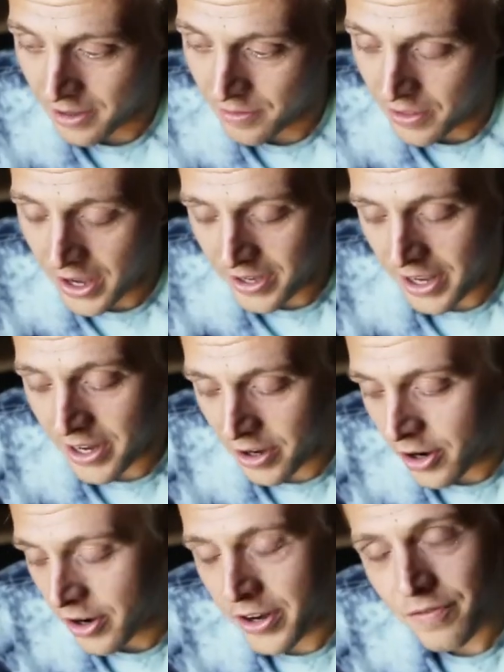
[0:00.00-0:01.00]
They
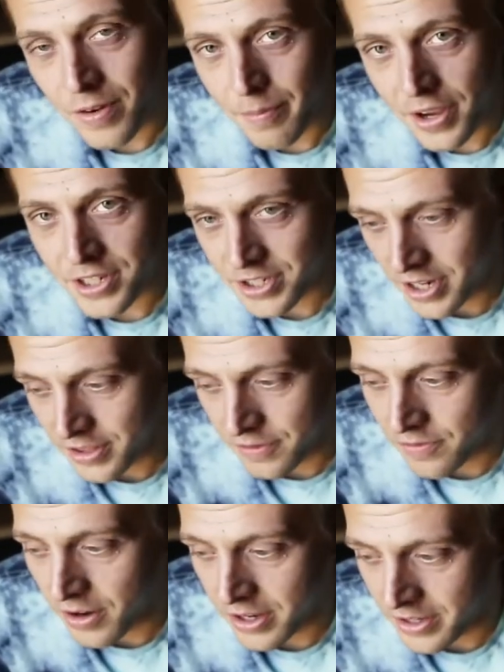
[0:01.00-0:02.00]
needed her information at the
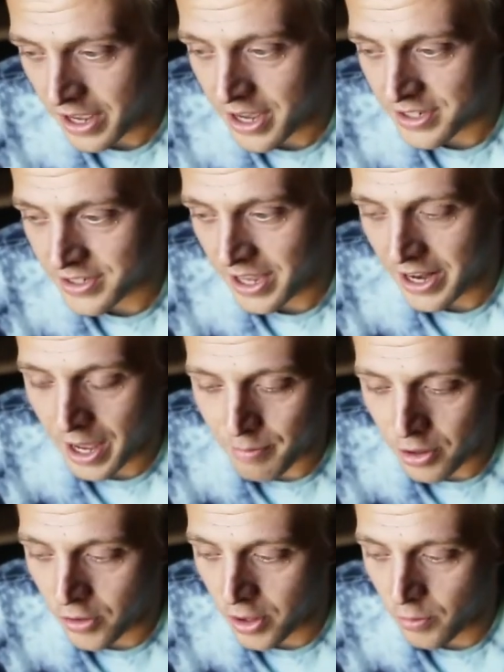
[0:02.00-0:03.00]
front desk, and
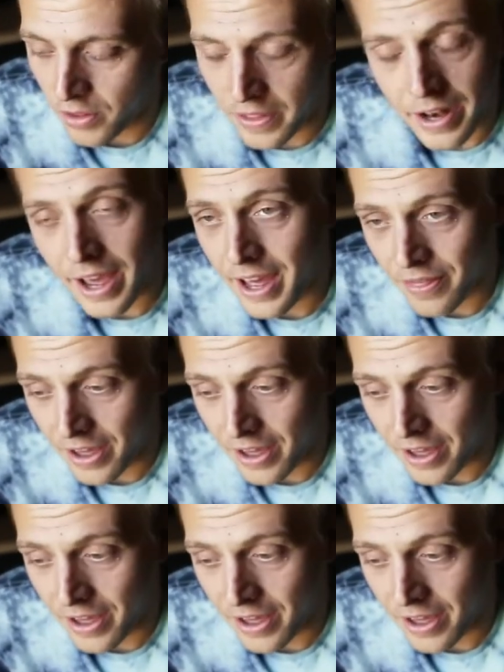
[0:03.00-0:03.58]
I'm the only one that had